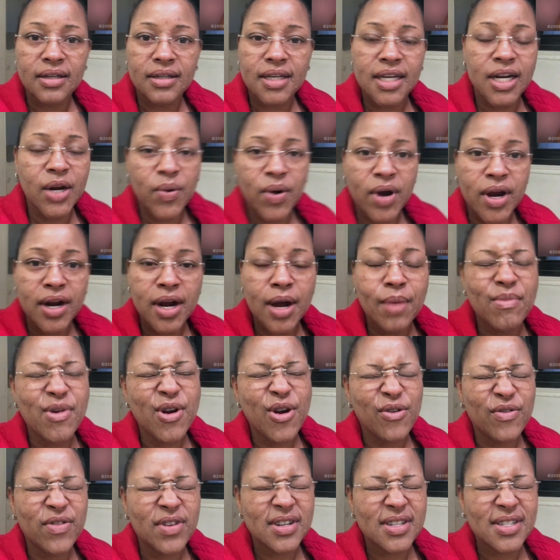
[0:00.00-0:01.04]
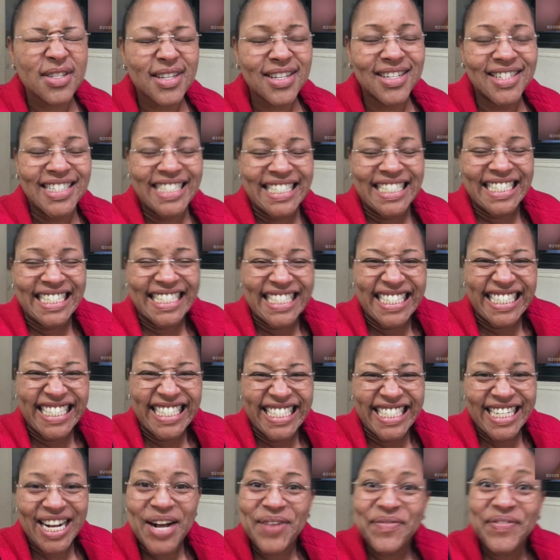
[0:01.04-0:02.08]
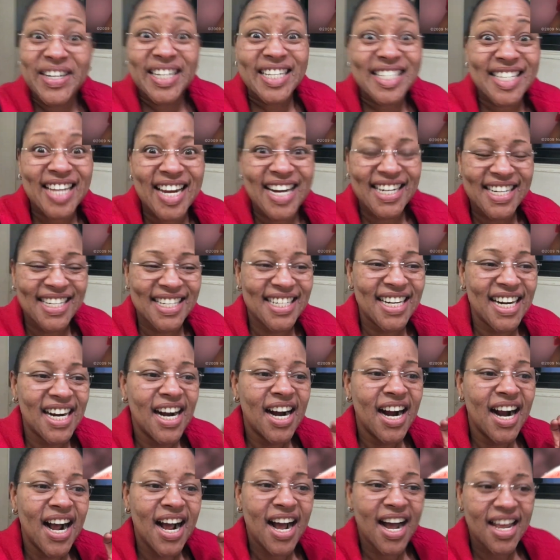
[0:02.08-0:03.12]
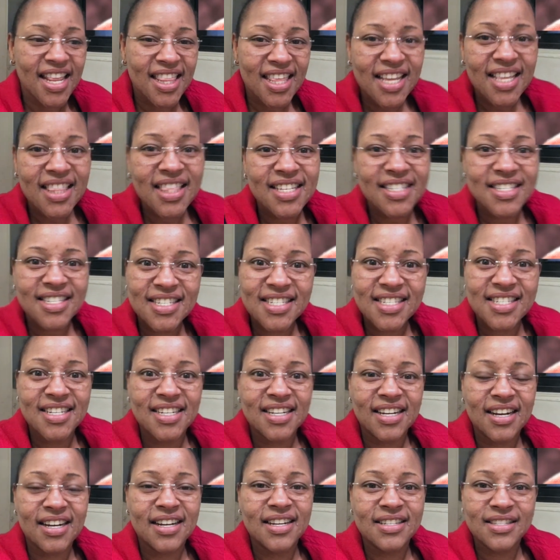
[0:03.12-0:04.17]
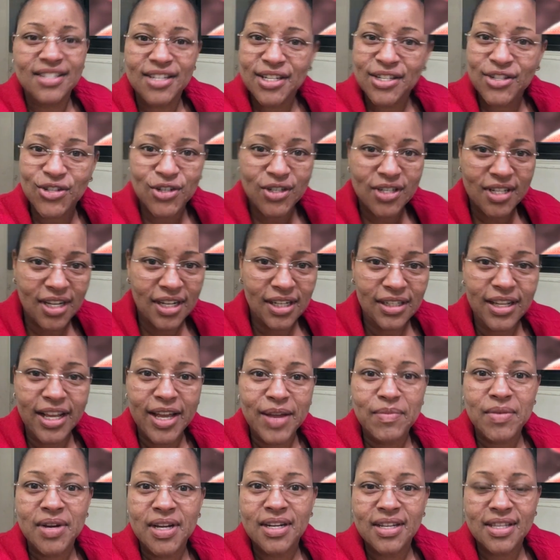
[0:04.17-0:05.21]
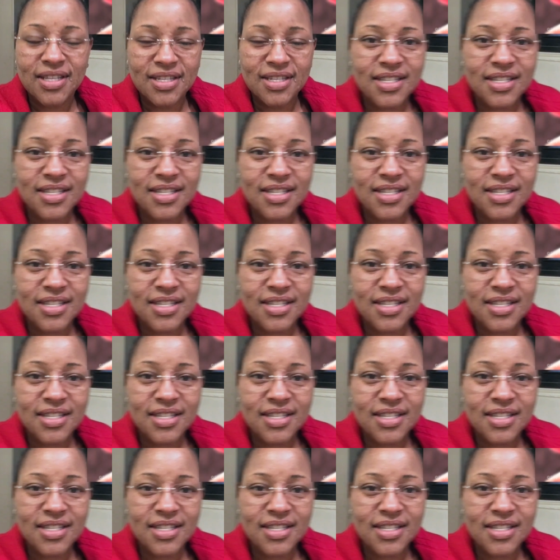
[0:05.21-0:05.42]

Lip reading: Anyway, I'm nervous. I'm excited. I think this is it, guys. Let's just claim it.